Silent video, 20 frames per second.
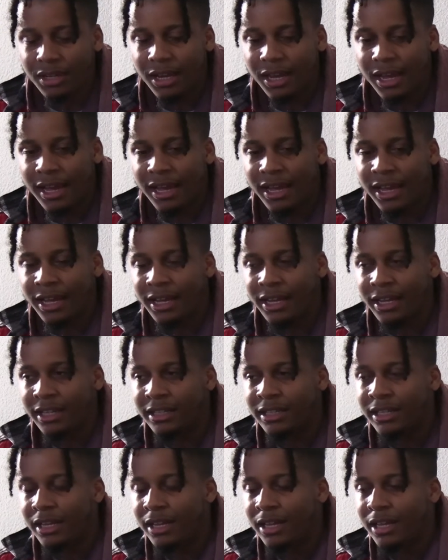
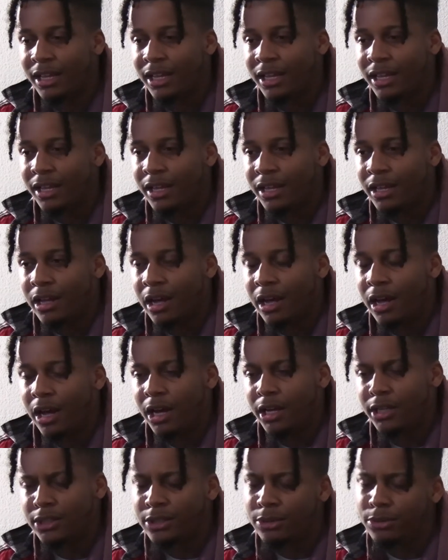And
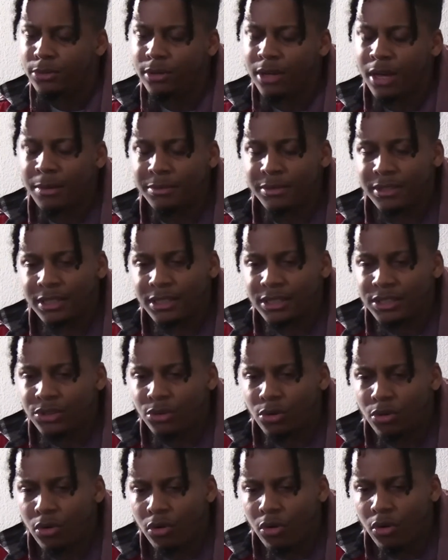uh, dude comes in the
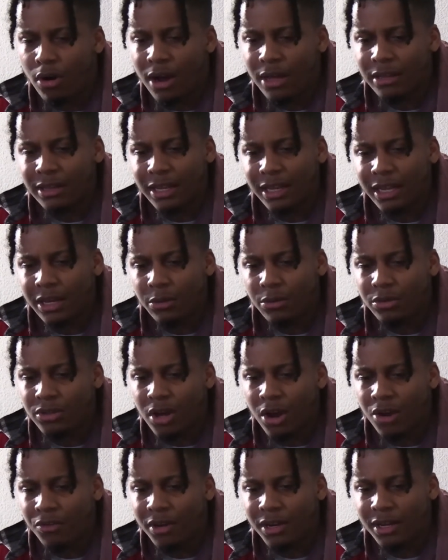store, I think he was
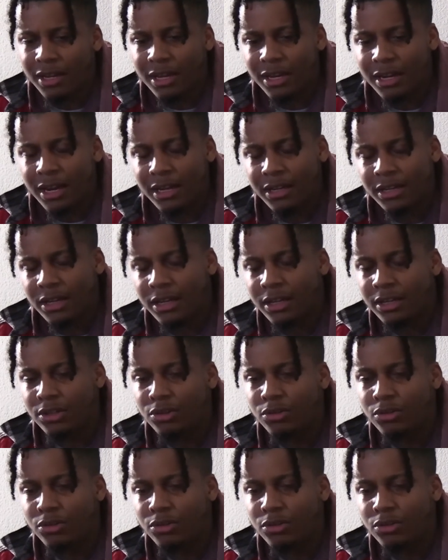already in it.